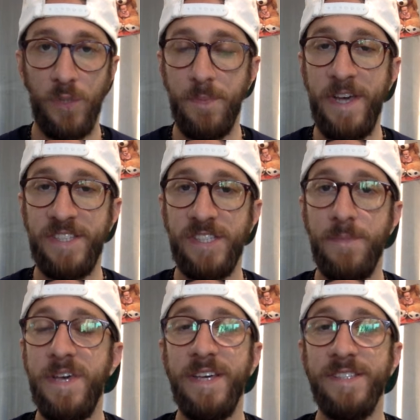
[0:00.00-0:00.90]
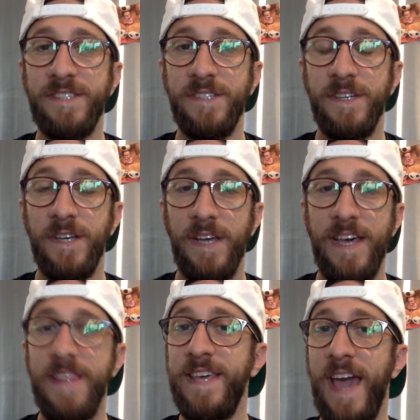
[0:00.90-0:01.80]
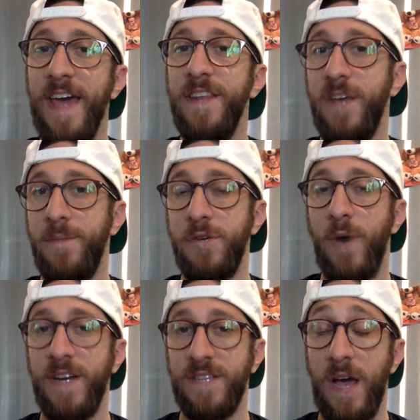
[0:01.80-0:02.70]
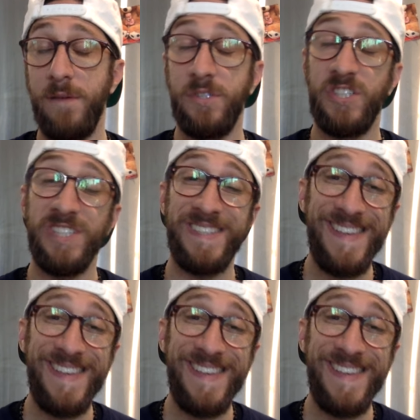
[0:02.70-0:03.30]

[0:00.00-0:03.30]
what's amazing to me is in the N W I Times just